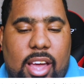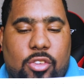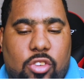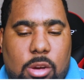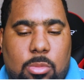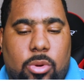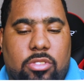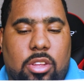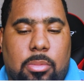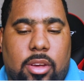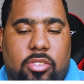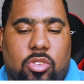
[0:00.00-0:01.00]
had trouble with
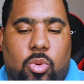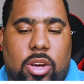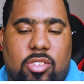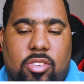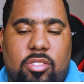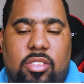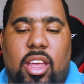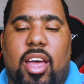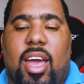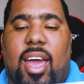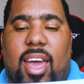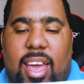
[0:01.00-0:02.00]
simulation questions
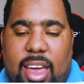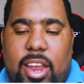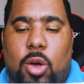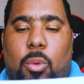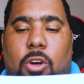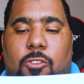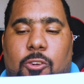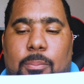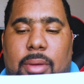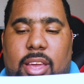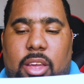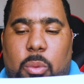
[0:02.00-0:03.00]
and it worked for
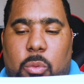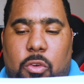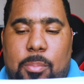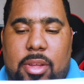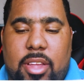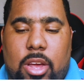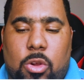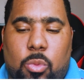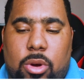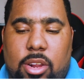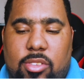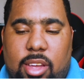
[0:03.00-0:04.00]
me with my
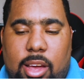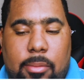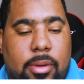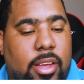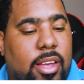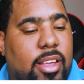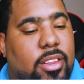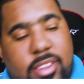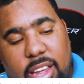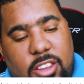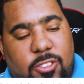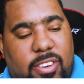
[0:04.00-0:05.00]
901 exam.
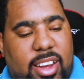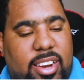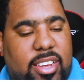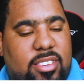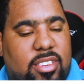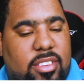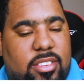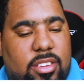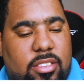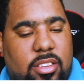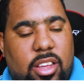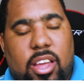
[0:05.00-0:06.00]
Thanks for any
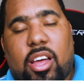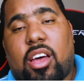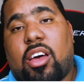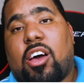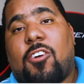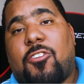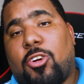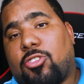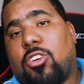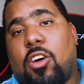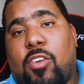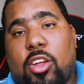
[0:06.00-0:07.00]
assistance. First
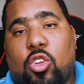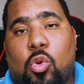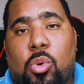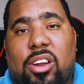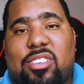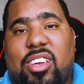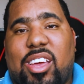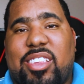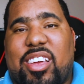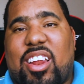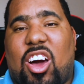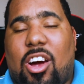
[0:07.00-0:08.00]
off, I do want to say
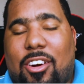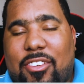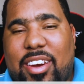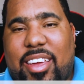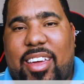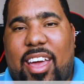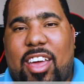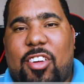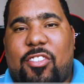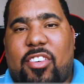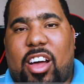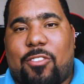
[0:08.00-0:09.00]
that I already
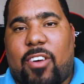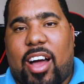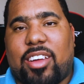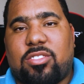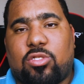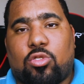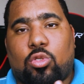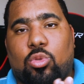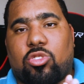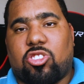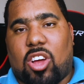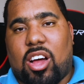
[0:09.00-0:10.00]
gave advice
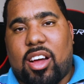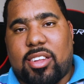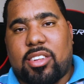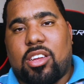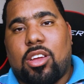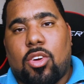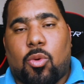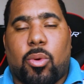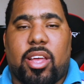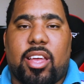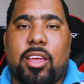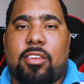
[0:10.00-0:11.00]
to Sean
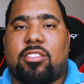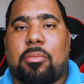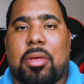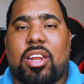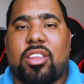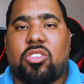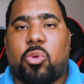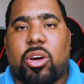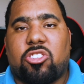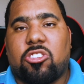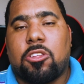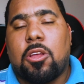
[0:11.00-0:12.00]
when he submitted this
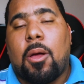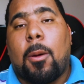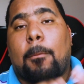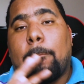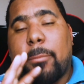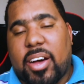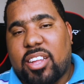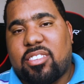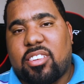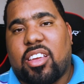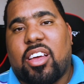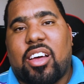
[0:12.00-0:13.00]
question,
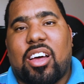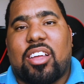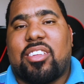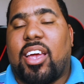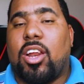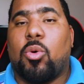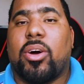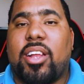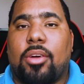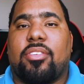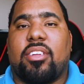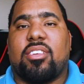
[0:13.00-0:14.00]
but to anyone
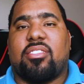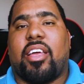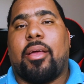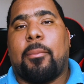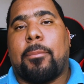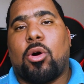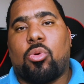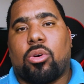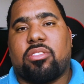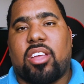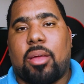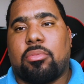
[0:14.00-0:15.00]
else in the same boat
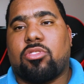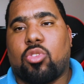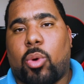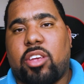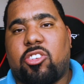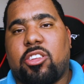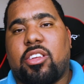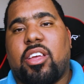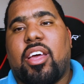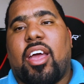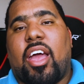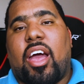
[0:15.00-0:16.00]
or same situation,
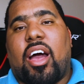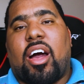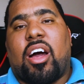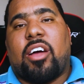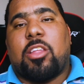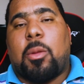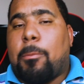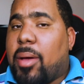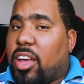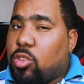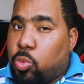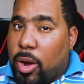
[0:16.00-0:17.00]
the
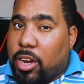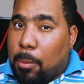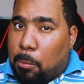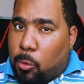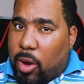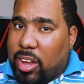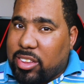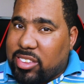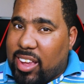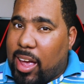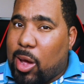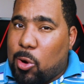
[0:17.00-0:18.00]
best way to break
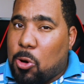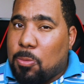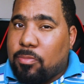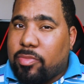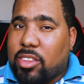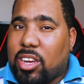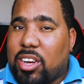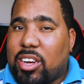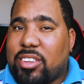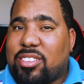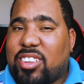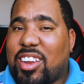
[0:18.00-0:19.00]
down
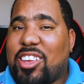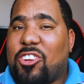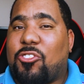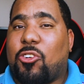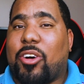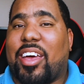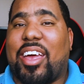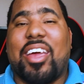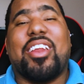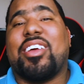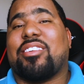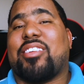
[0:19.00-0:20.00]
studying for
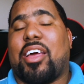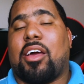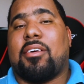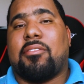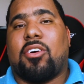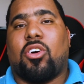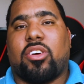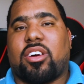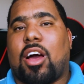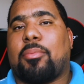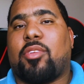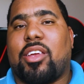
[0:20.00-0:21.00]
any exam on a
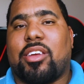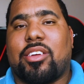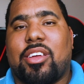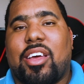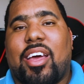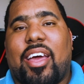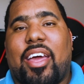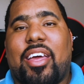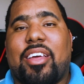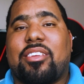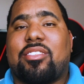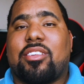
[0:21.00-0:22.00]
CompTIA
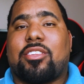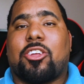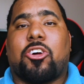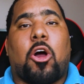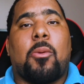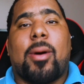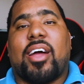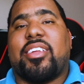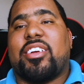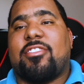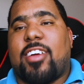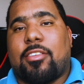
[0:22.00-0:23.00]
is to go by
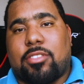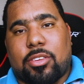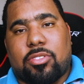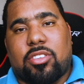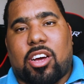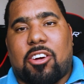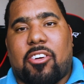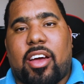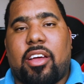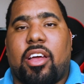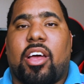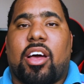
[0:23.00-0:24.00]
the objectives, all
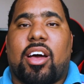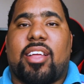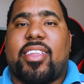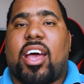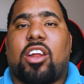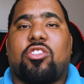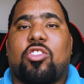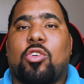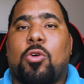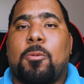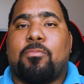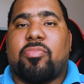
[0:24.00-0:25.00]
right?
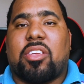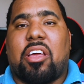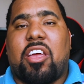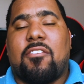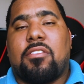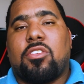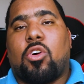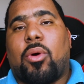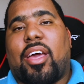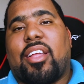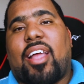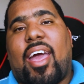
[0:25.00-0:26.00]
902, even though
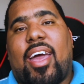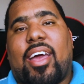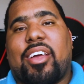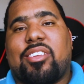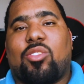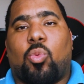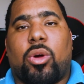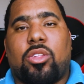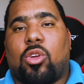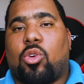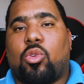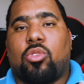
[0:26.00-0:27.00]
it has
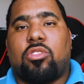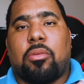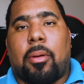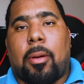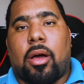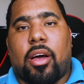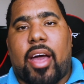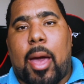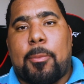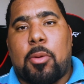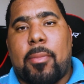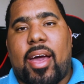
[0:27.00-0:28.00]
Windows,
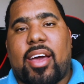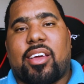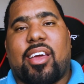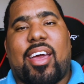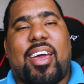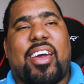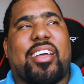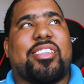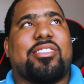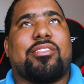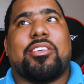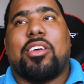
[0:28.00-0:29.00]
Apple, Mac,
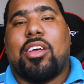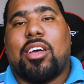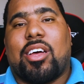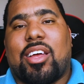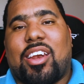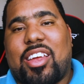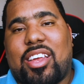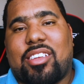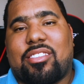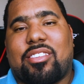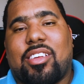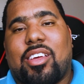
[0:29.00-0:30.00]
and
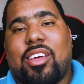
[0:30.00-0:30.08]
Linux,